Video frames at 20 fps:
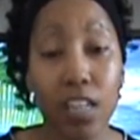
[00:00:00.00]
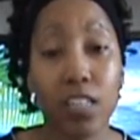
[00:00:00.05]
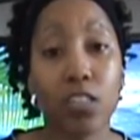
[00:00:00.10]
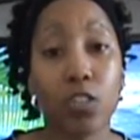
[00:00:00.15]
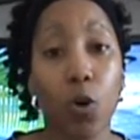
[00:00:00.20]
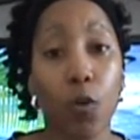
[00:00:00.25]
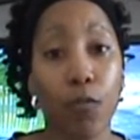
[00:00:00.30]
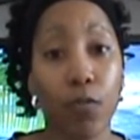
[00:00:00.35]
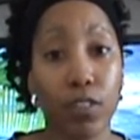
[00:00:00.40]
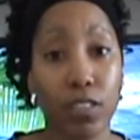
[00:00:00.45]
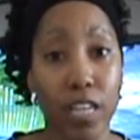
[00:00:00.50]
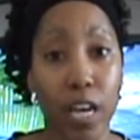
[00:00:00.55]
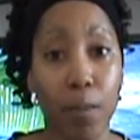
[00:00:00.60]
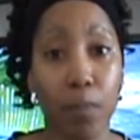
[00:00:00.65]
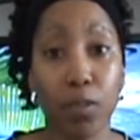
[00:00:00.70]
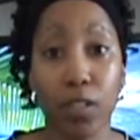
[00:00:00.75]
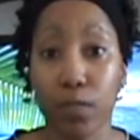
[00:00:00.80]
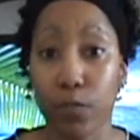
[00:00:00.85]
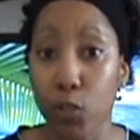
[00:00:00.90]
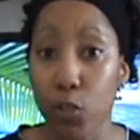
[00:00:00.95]
So for
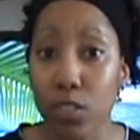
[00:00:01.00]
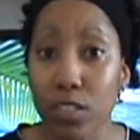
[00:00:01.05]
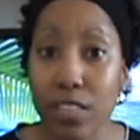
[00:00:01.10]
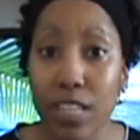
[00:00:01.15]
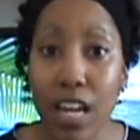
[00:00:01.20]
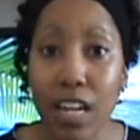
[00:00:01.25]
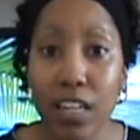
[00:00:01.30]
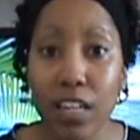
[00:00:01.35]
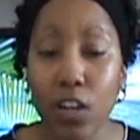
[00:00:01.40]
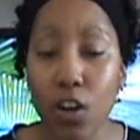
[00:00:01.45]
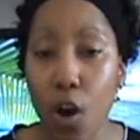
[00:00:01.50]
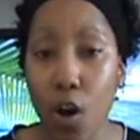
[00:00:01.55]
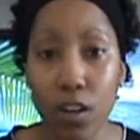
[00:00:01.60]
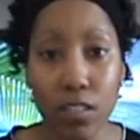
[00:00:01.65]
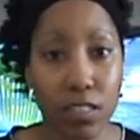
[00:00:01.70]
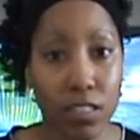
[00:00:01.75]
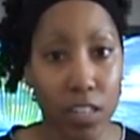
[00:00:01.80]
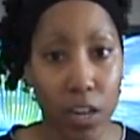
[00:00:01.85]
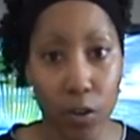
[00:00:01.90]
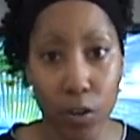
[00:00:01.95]
example, if you're selling
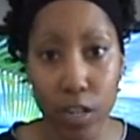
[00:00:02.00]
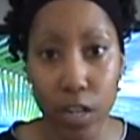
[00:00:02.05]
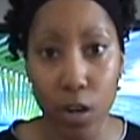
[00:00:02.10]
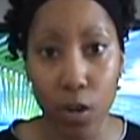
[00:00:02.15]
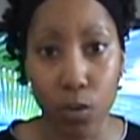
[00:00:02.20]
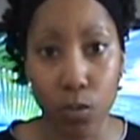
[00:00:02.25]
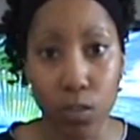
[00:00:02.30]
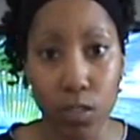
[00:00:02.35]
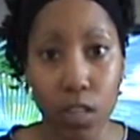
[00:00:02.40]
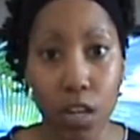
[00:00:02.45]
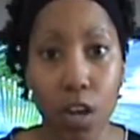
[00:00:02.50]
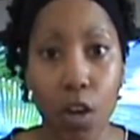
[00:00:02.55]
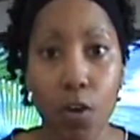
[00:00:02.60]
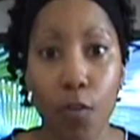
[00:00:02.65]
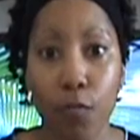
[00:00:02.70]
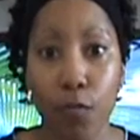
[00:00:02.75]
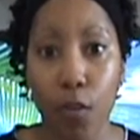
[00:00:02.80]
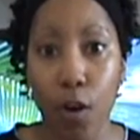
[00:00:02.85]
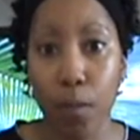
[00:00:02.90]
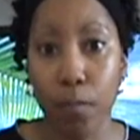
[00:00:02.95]
car stereos
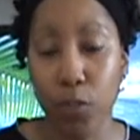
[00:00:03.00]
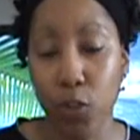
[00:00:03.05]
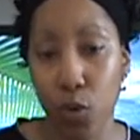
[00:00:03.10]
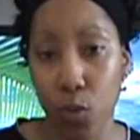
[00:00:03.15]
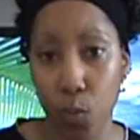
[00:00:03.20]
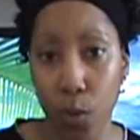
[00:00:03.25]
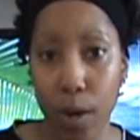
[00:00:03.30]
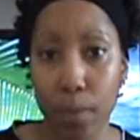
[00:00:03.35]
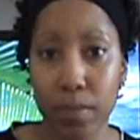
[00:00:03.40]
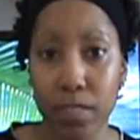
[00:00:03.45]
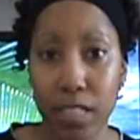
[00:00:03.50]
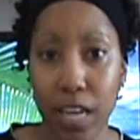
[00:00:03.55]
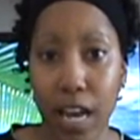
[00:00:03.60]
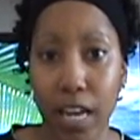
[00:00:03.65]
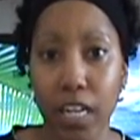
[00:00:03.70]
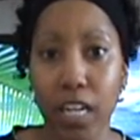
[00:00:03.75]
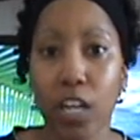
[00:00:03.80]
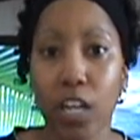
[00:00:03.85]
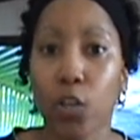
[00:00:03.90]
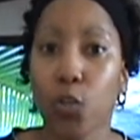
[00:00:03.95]
from your
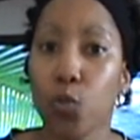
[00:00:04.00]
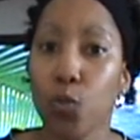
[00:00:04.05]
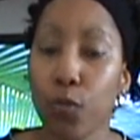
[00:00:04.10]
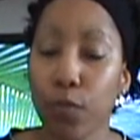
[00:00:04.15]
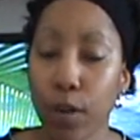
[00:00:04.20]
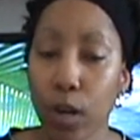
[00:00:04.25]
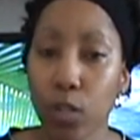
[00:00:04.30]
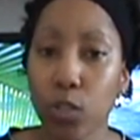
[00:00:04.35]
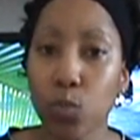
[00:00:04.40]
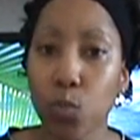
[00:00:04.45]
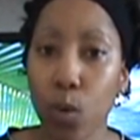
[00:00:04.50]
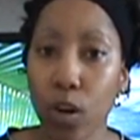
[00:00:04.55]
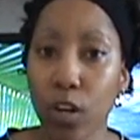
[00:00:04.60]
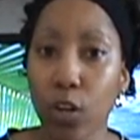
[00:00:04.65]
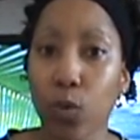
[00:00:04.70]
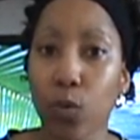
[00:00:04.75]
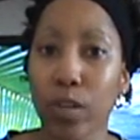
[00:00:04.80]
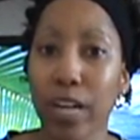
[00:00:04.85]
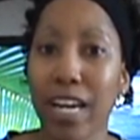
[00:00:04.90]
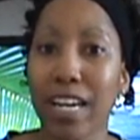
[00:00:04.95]
website, you first want
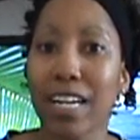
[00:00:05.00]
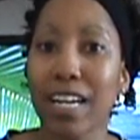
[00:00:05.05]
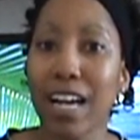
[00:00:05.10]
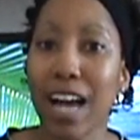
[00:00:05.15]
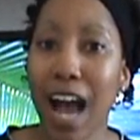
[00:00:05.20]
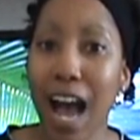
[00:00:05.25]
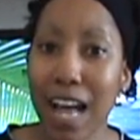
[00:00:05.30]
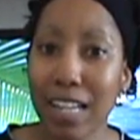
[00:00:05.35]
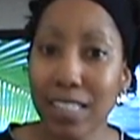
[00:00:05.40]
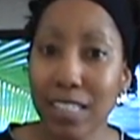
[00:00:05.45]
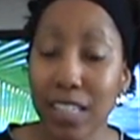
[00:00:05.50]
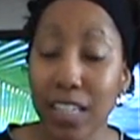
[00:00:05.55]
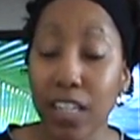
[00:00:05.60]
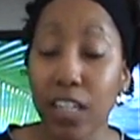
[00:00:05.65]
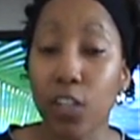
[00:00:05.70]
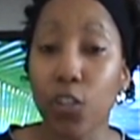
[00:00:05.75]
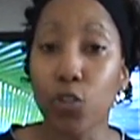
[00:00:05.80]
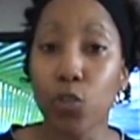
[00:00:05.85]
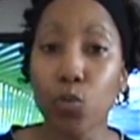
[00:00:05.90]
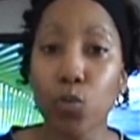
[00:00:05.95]
to create
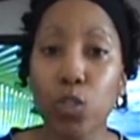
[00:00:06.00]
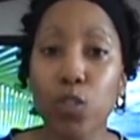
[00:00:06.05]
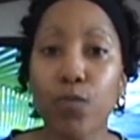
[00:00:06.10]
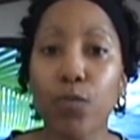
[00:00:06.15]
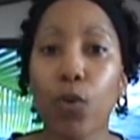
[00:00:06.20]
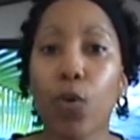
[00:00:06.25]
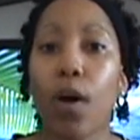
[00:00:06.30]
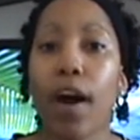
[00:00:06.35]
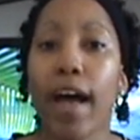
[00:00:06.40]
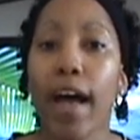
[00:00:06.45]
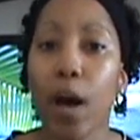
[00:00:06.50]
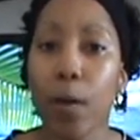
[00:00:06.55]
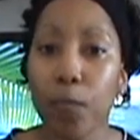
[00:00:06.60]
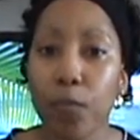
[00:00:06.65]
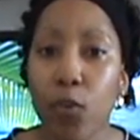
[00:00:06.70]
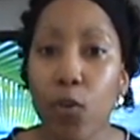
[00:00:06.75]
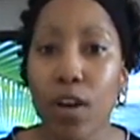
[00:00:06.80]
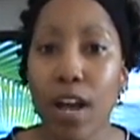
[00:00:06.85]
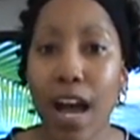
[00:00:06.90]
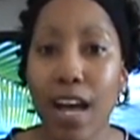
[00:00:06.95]
content, useful,
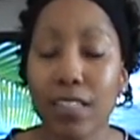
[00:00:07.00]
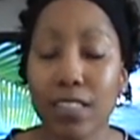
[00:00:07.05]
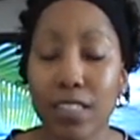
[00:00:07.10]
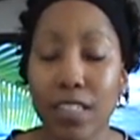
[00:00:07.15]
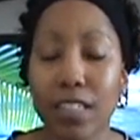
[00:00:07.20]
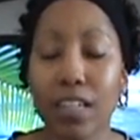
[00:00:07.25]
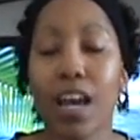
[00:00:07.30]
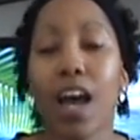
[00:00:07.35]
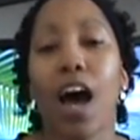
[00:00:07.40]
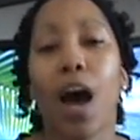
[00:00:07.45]
helpful content